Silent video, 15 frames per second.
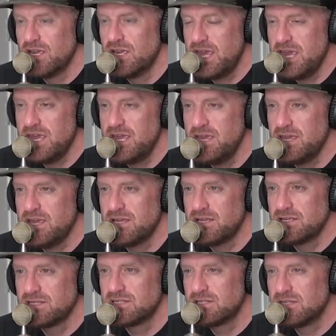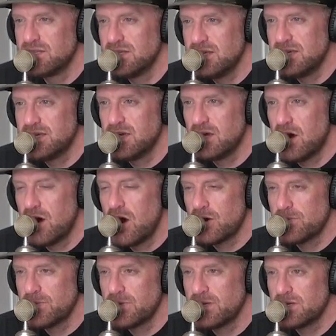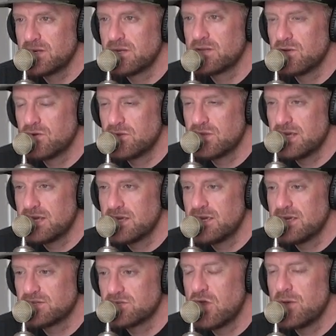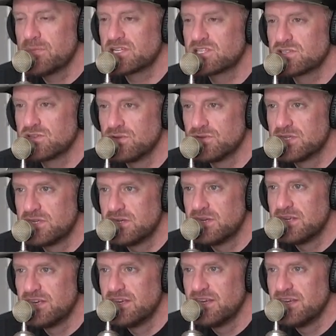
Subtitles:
He is the Ottoman or the Islamic Sultan